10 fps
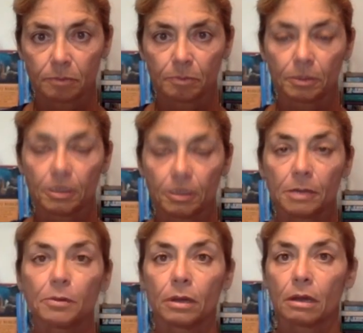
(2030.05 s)
The
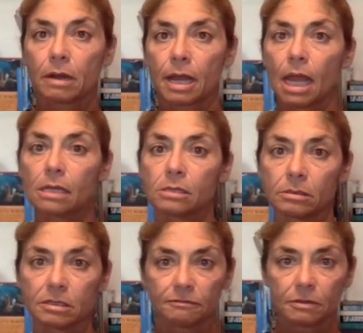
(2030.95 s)
people are handled
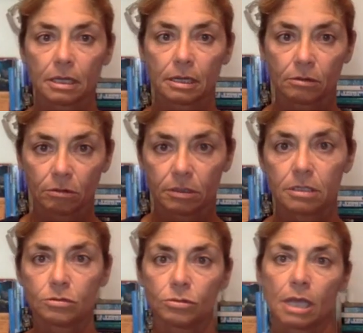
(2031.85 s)
differently according
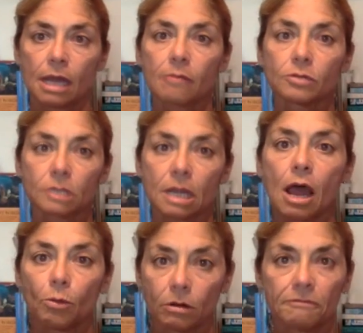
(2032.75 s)
to the animals and
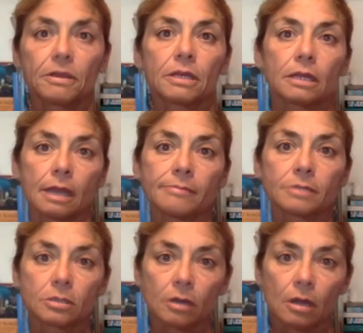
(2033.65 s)
how we're feeding them. So,